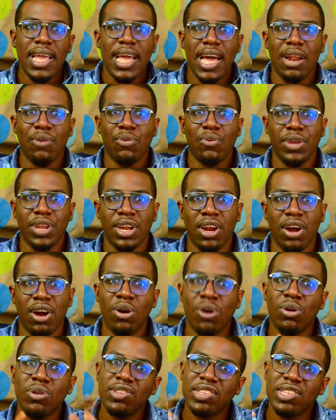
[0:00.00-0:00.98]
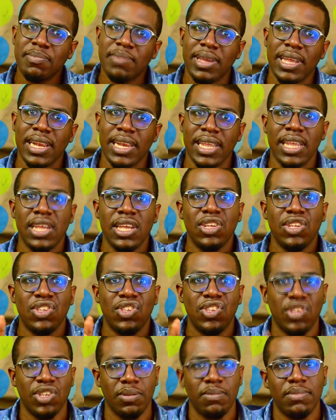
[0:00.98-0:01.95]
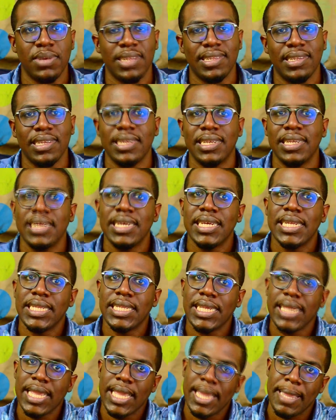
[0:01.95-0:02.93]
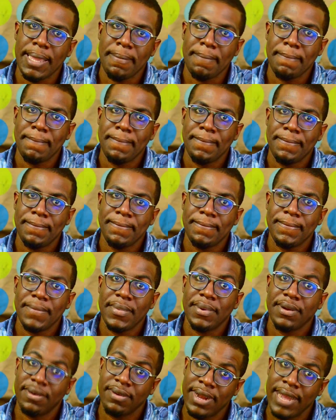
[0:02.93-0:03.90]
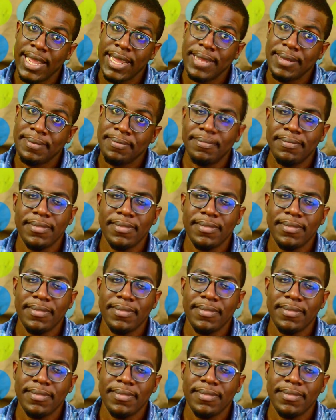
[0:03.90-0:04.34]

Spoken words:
and we are ultimately submitted to Him, right?